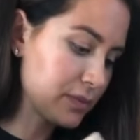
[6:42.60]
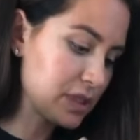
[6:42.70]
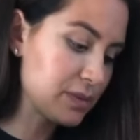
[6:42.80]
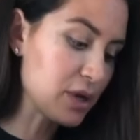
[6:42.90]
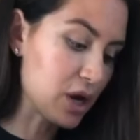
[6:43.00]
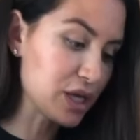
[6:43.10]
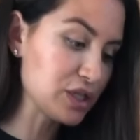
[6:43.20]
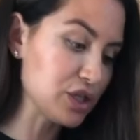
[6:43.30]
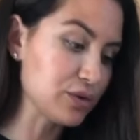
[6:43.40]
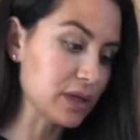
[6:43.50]
To be
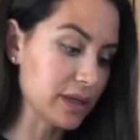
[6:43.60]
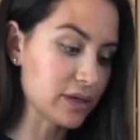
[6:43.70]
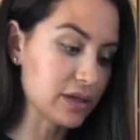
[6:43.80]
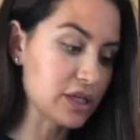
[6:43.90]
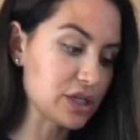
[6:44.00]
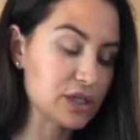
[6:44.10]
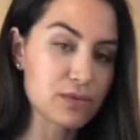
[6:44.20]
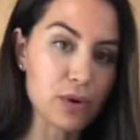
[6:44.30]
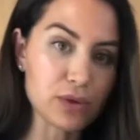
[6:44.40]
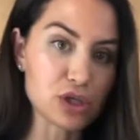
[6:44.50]
honest, you could literally just
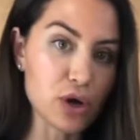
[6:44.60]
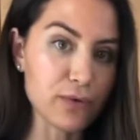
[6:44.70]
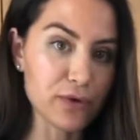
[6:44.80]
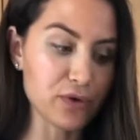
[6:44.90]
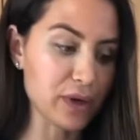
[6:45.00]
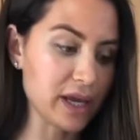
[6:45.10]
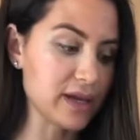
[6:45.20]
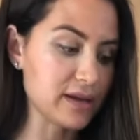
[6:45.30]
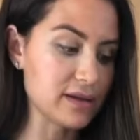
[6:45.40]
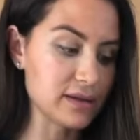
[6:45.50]
throw the tofu
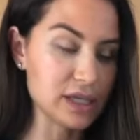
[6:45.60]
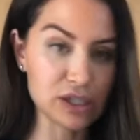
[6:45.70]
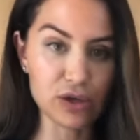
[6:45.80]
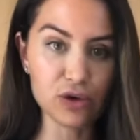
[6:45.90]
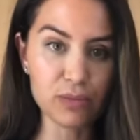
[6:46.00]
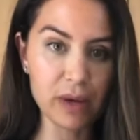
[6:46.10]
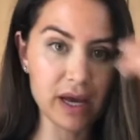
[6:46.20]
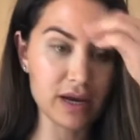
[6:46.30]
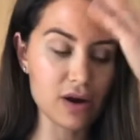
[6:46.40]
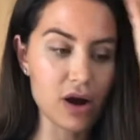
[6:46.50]
in the soup
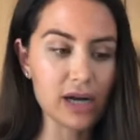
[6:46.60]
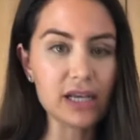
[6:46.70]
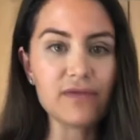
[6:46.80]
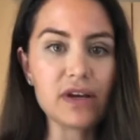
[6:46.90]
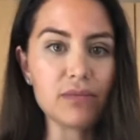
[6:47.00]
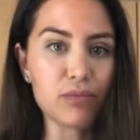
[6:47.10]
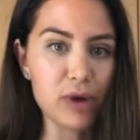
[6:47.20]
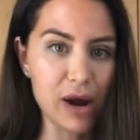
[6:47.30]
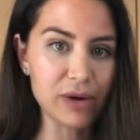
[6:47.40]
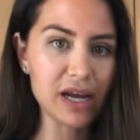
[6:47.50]
and not even
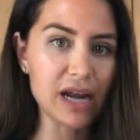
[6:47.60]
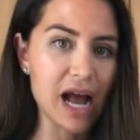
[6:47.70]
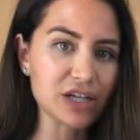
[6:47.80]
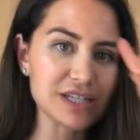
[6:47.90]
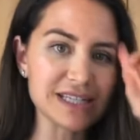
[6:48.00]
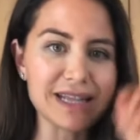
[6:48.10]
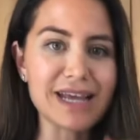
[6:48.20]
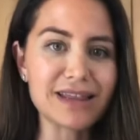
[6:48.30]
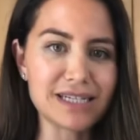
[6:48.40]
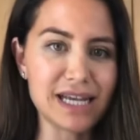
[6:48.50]
brown it. I just
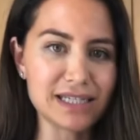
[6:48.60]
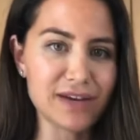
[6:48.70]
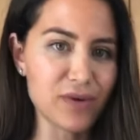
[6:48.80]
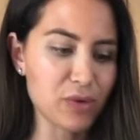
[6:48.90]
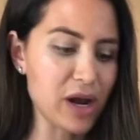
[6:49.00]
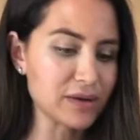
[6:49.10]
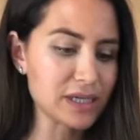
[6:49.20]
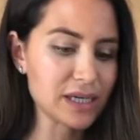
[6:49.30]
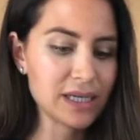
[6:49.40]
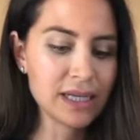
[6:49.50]
like the taste of it brown.
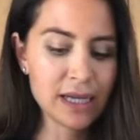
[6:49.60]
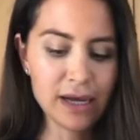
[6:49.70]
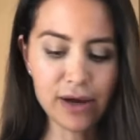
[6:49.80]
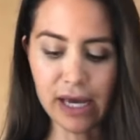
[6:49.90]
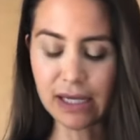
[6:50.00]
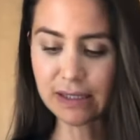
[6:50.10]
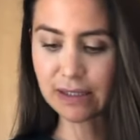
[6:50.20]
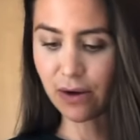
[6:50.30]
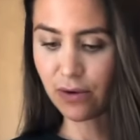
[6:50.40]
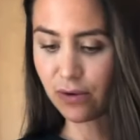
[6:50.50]
Okay,
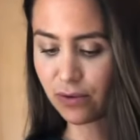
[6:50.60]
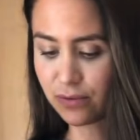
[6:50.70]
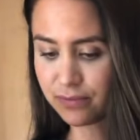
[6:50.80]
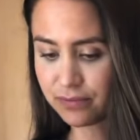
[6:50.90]
so,